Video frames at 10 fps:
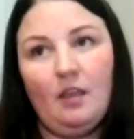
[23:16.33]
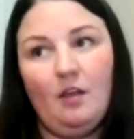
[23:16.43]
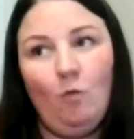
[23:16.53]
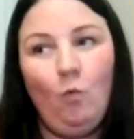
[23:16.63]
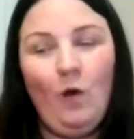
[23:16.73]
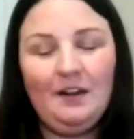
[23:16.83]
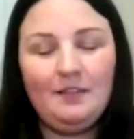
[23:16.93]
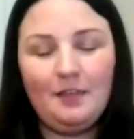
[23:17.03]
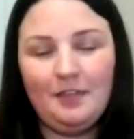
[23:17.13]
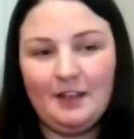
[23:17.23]
One of
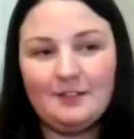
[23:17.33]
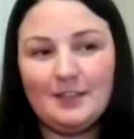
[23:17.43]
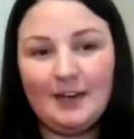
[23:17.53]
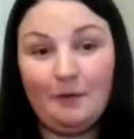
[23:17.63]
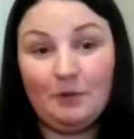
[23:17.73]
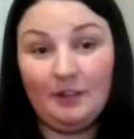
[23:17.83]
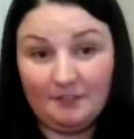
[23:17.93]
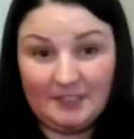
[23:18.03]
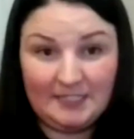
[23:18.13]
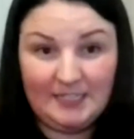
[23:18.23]
the things that I would
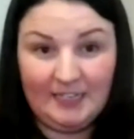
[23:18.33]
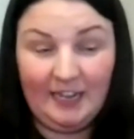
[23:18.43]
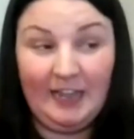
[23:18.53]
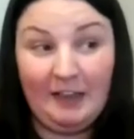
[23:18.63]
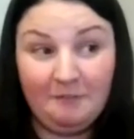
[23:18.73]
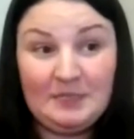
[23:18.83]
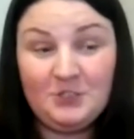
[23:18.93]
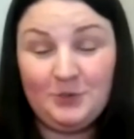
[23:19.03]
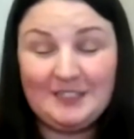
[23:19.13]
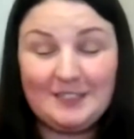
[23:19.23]
love to see, and I have been
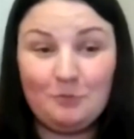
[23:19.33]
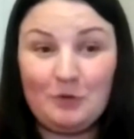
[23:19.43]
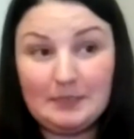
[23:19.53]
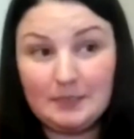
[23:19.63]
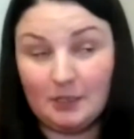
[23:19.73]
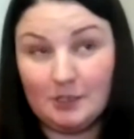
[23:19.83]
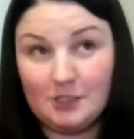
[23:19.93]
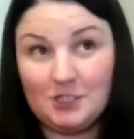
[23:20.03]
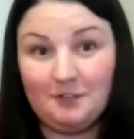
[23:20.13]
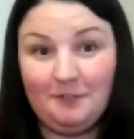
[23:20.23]
doing some
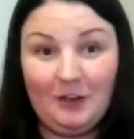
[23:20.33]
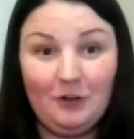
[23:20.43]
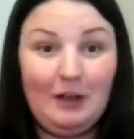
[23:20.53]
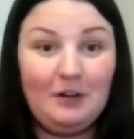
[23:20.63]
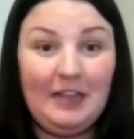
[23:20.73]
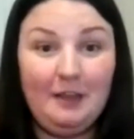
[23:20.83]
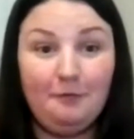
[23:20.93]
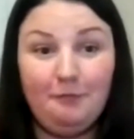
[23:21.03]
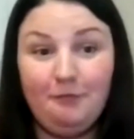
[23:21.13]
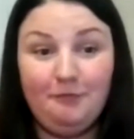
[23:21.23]
research to figure out if
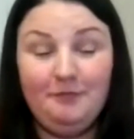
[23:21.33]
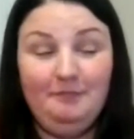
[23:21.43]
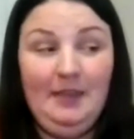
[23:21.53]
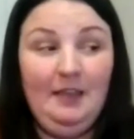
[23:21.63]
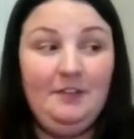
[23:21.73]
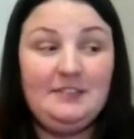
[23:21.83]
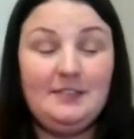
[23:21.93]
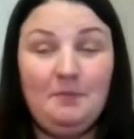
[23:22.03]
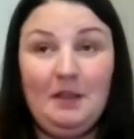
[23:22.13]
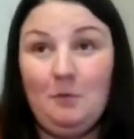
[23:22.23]
it's
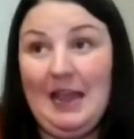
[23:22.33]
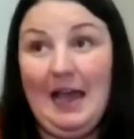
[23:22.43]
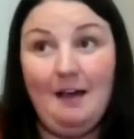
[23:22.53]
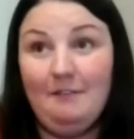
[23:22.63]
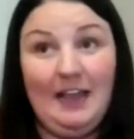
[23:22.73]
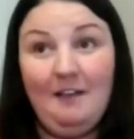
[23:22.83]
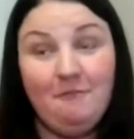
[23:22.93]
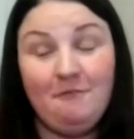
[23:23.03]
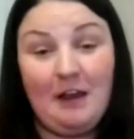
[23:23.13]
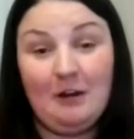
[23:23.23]
something we have, and I
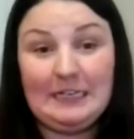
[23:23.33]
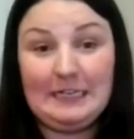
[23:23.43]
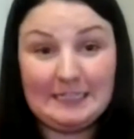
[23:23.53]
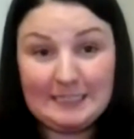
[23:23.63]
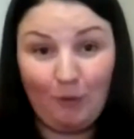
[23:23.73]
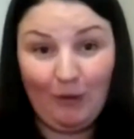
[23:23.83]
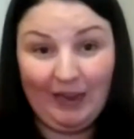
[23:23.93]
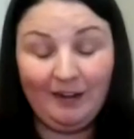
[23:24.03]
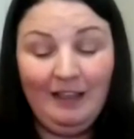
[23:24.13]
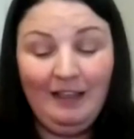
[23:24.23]
haven't found it at this
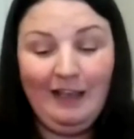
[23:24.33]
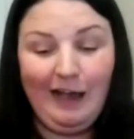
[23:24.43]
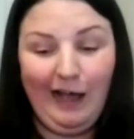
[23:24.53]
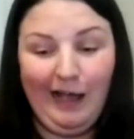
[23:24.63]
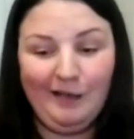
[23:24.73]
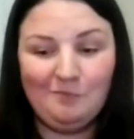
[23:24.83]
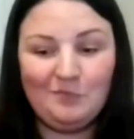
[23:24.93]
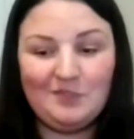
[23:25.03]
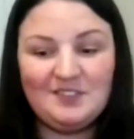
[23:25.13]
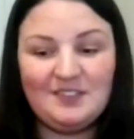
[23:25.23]
point. Some
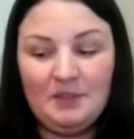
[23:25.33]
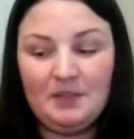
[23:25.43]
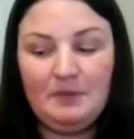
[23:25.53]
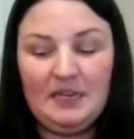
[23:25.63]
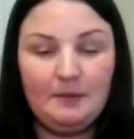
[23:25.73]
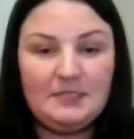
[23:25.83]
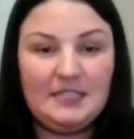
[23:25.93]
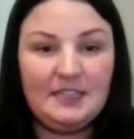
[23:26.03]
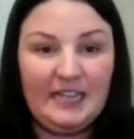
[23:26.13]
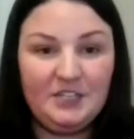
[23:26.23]
of the meetups
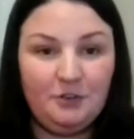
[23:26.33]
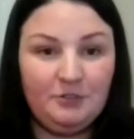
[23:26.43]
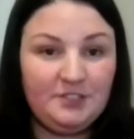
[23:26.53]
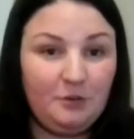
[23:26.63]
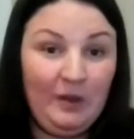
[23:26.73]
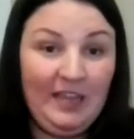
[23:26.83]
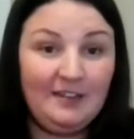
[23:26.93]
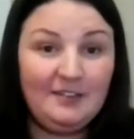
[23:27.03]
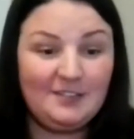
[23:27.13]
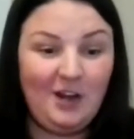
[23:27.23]
that they do, so we
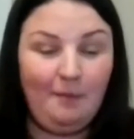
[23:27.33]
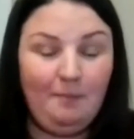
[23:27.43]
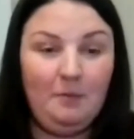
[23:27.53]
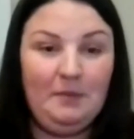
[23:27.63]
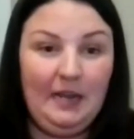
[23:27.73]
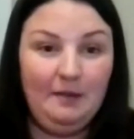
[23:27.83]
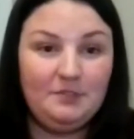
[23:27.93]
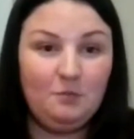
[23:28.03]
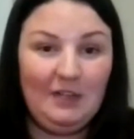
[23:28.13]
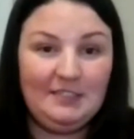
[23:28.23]
had to stop our
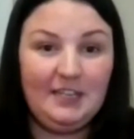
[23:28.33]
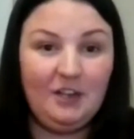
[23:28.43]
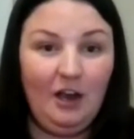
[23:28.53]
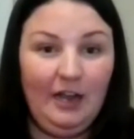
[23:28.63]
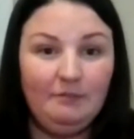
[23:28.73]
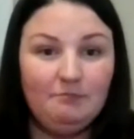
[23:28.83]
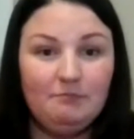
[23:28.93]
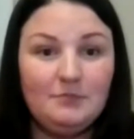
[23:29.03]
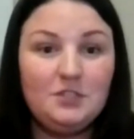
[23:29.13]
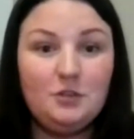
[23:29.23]
meetups once it got
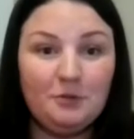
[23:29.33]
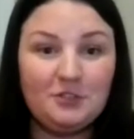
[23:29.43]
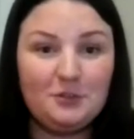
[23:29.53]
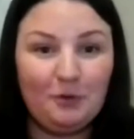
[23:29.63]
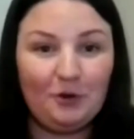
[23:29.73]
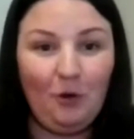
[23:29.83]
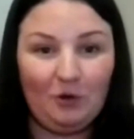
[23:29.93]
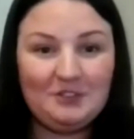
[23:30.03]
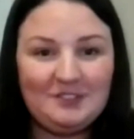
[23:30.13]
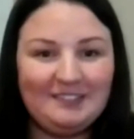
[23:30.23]
super, super cold.